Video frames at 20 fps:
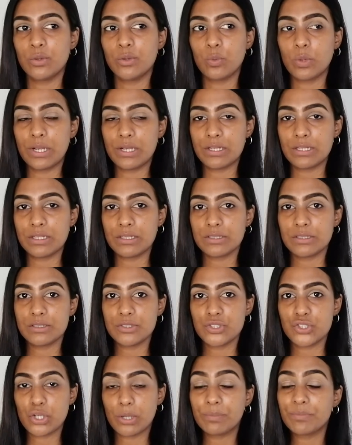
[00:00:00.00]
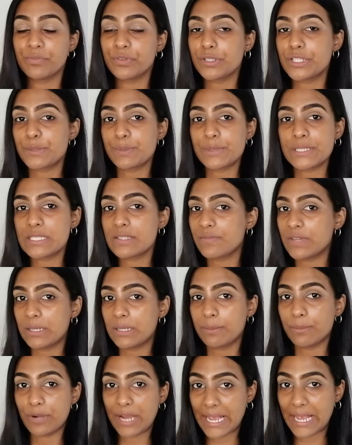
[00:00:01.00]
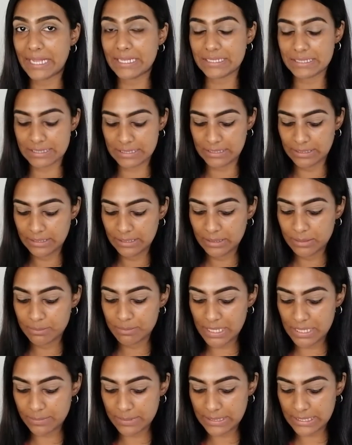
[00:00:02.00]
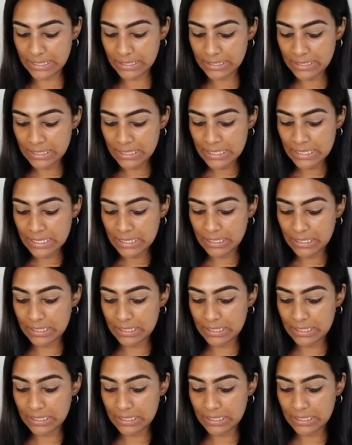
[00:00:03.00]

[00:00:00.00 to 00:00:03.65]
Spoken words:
you want to shop for a specific brand maybe,